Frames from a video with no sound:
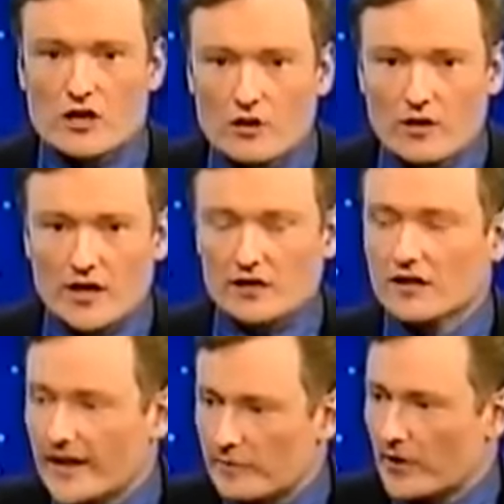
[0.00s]
show a
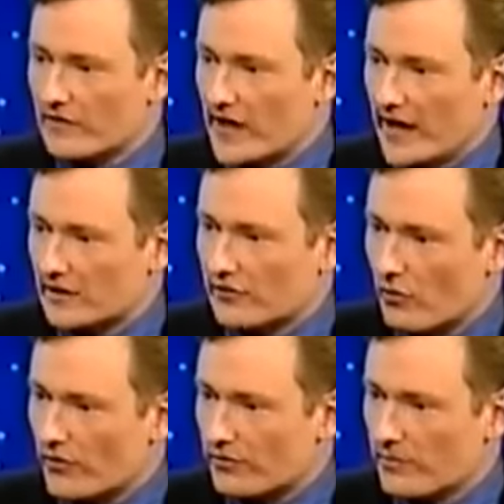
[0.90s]
clip of the
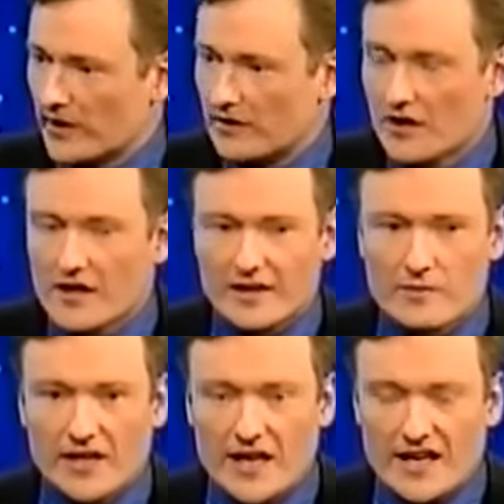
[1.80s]
Headless Horseman
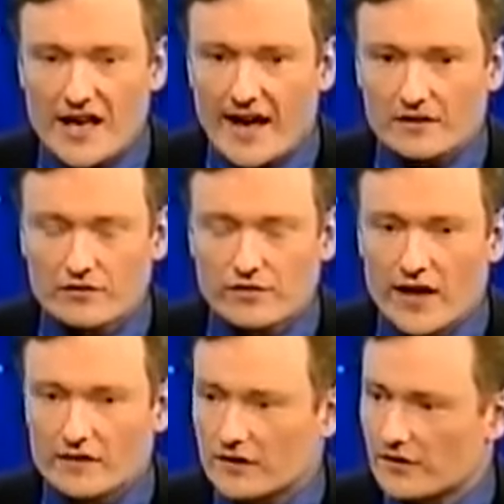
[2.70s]
committing any act of
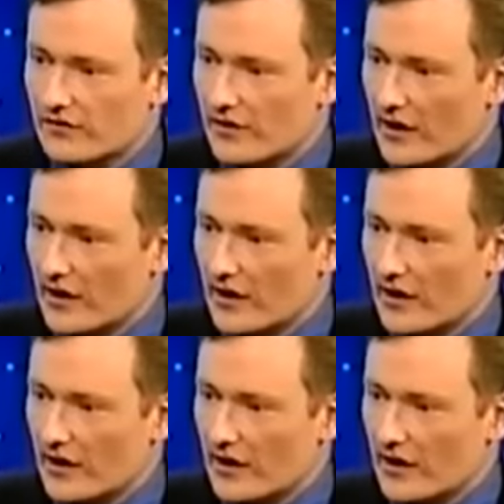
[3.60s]
violence,